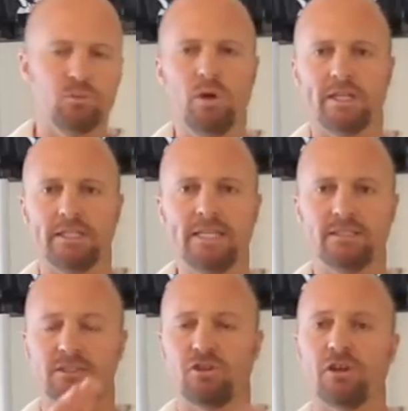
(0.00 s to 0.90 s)
as what it
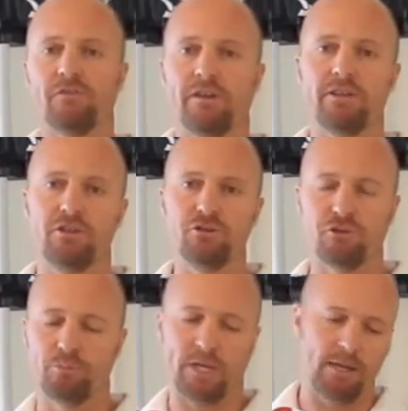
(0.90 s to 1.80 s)
is, it's got a very
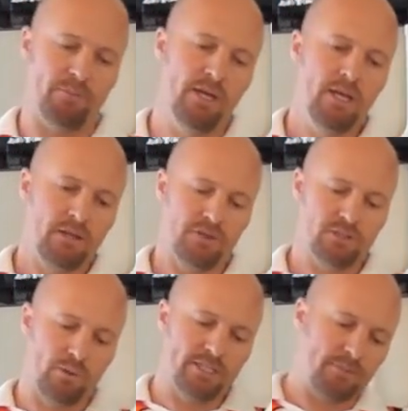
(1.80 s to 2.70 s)
neutral pickup.
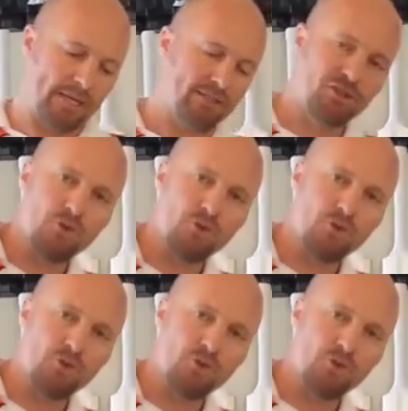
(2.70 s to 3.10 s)
This one is about